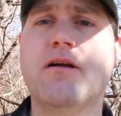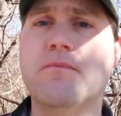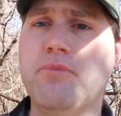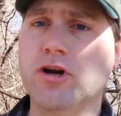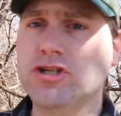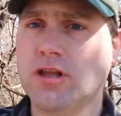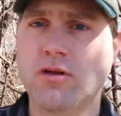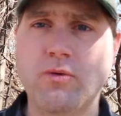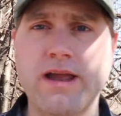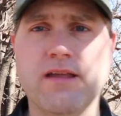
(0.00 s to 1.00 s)
They're
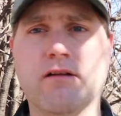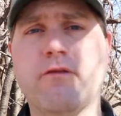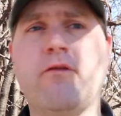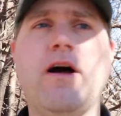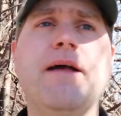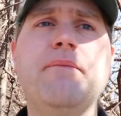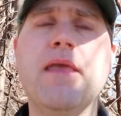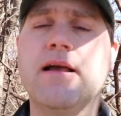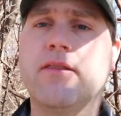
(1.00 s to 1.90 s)
pushing the regular fun.